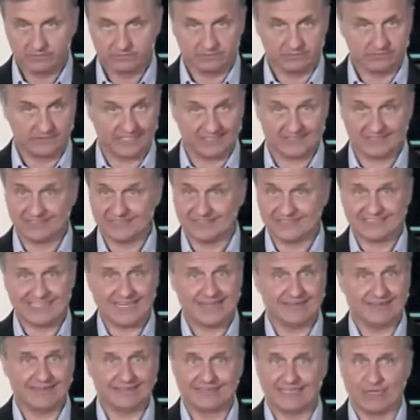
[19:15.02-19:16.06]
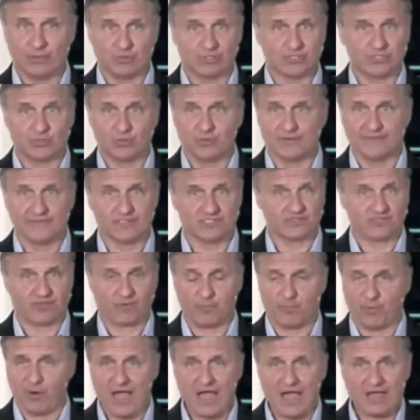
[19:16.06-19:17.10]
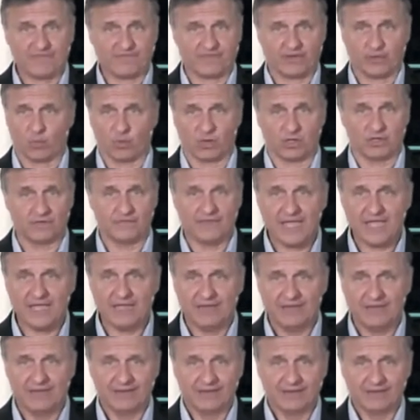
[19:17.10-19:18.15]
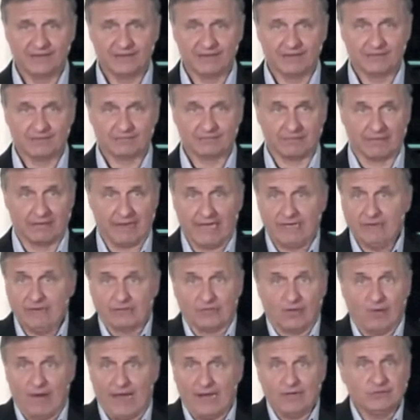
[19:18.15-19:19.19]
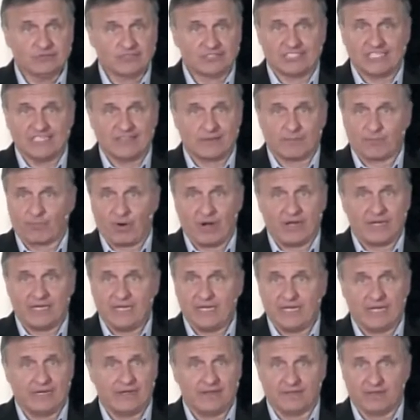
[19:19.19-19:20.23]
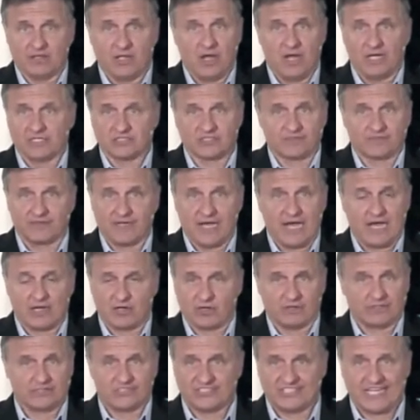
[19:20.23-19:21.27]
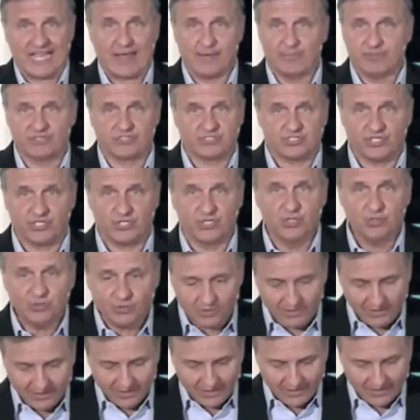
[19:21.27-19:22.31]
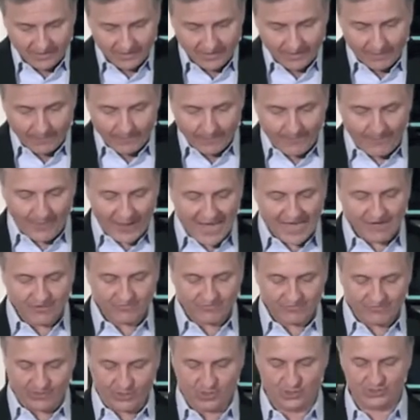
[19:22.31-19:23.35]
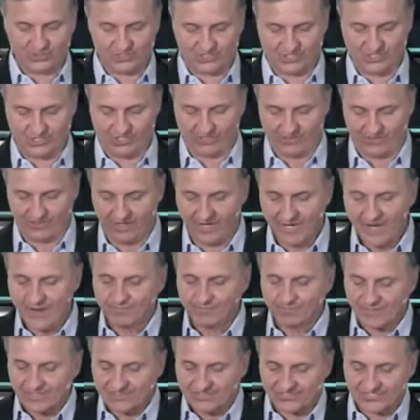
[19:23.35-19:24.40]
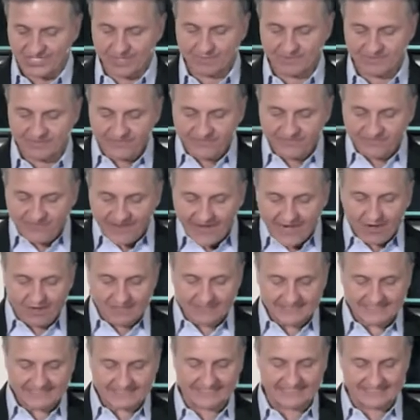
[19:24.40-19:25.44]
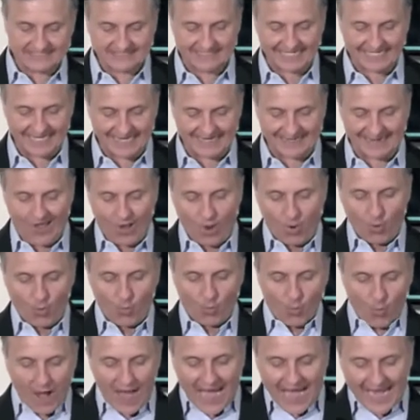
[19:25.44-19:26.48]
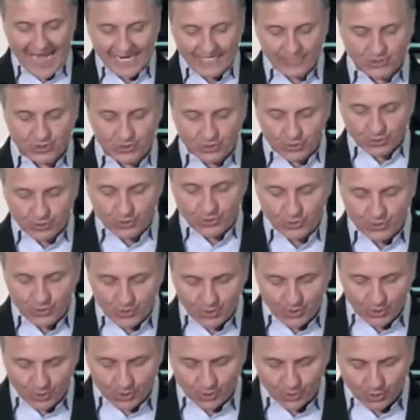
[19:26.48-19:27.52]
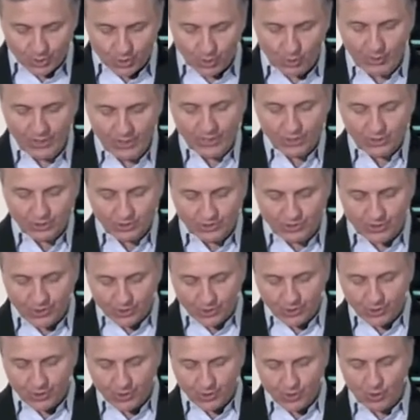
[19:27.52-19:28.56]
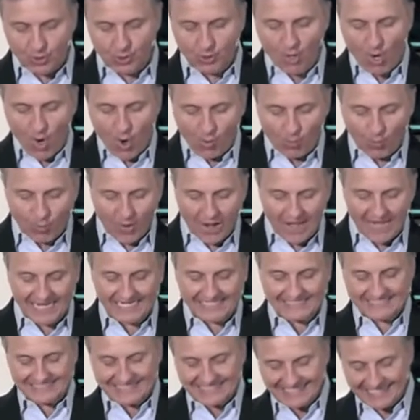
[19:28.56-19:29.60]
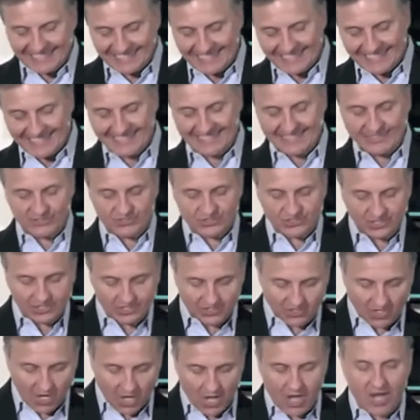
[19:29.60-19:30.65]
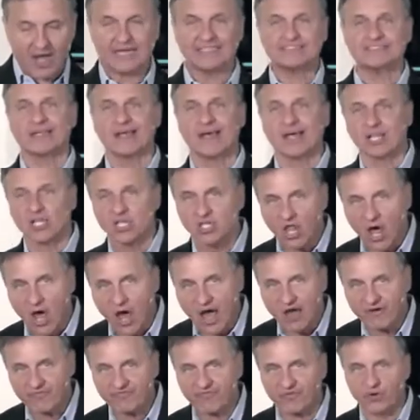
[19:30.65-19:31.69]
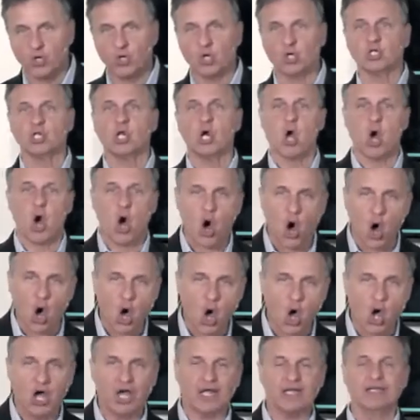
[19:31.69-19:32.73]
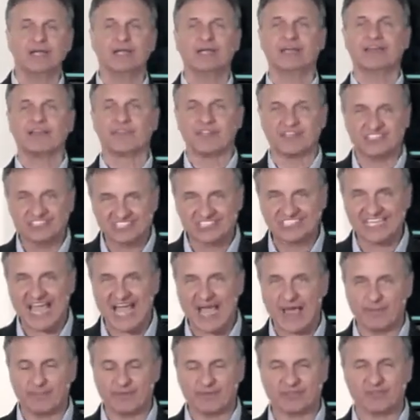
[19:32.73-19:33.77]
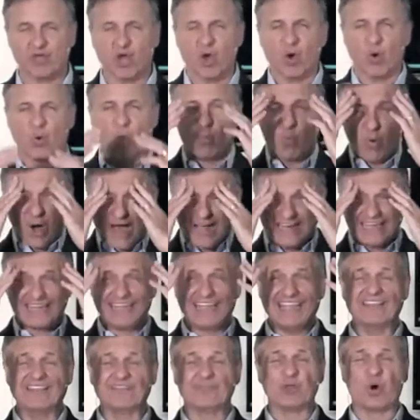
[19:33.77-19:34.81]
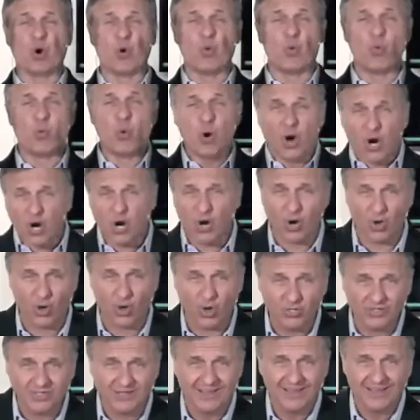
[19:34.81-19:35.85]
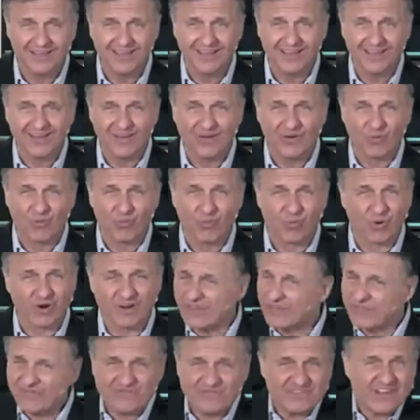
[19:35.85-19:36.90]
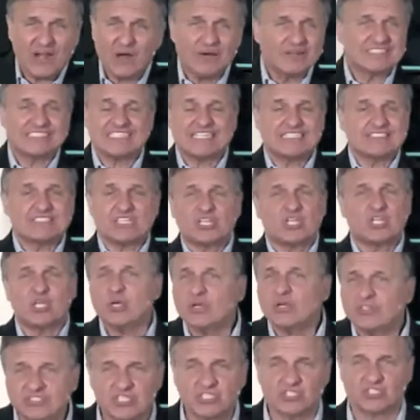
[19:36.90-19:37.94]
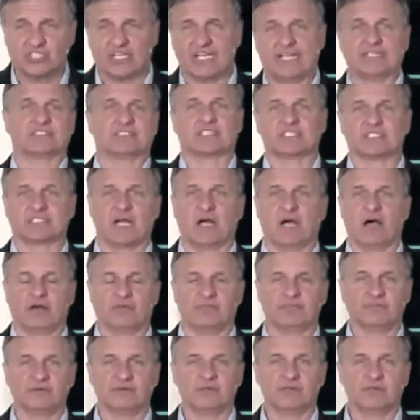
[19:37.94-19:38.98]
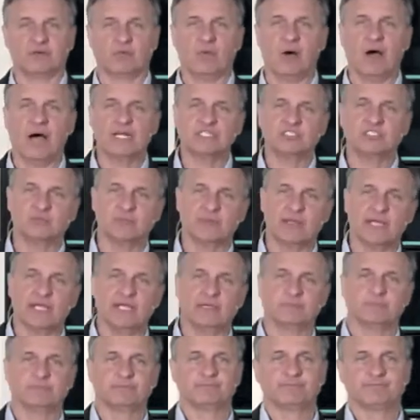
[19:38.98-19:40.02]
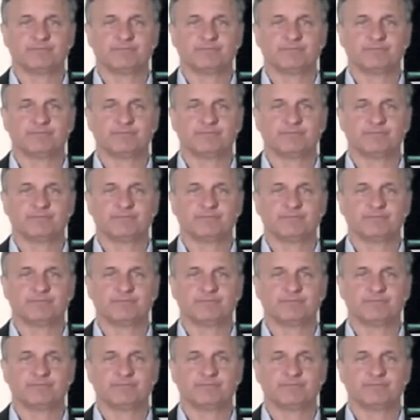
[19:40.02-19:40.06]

Doesn't sound like they were doing this for profit, were they? I don't know. I don't see them breaking any of the laws of God on a Sabbath. Do you? But, verse 2, some of the Pharisees said, Why do you do what is not lawful on the Sabbath? What in the world were the Pharisees accusing Jesus of? Watch me.